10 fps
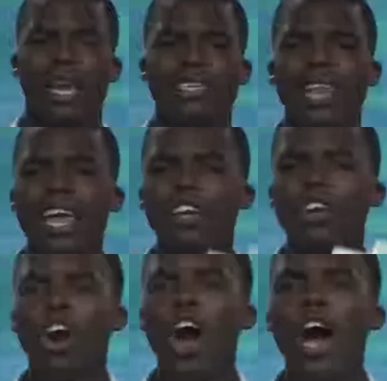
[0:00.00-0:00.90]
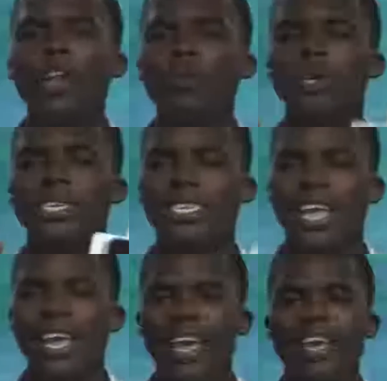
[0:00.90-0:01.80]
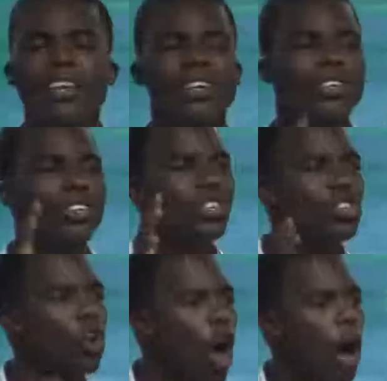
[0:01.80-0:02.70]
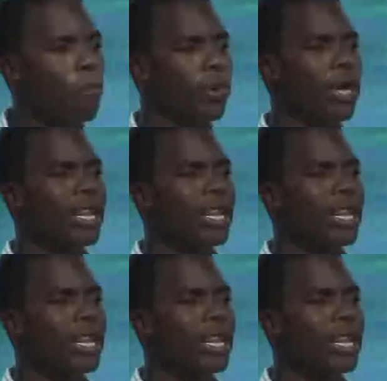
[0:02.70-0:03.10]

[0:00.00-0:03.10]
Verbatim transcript: It's like God was saying, stop.